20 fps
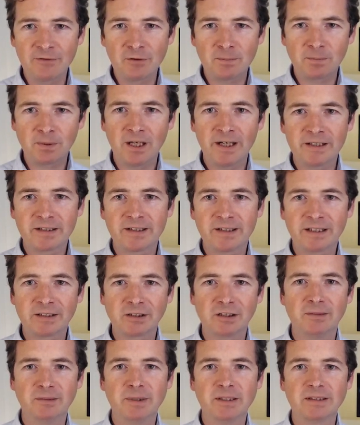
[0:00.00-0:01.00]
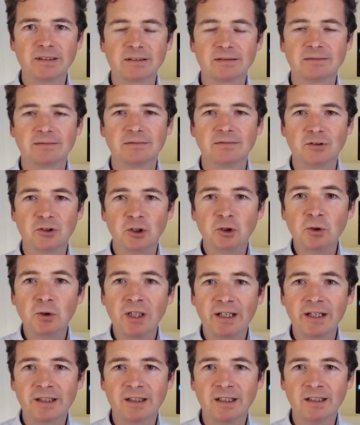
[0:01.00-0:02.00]
and reply to that comment. Do
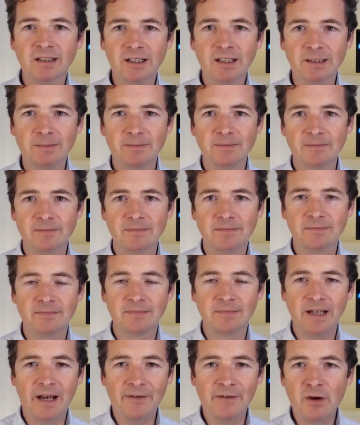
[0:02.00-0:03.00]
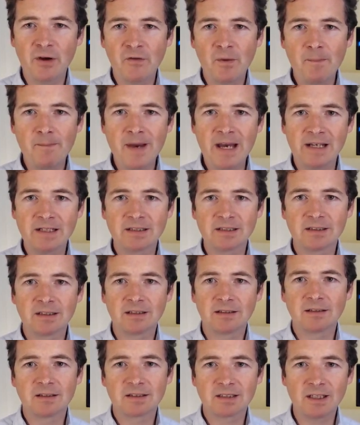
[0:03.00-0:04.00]
you like their name? Have you ever
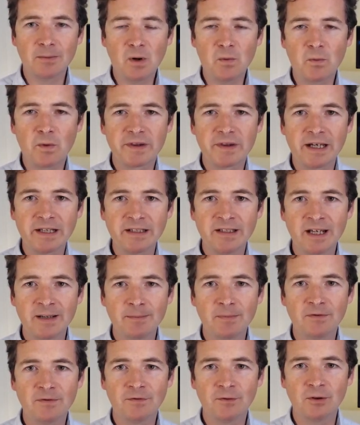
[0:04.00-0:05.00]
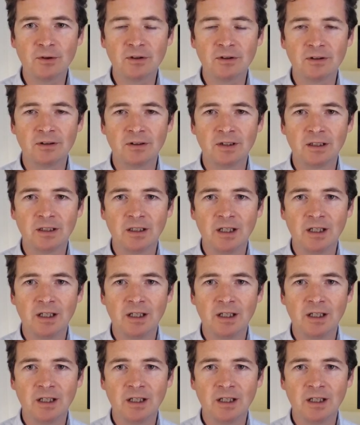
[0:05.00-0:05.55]
met someone with that name before?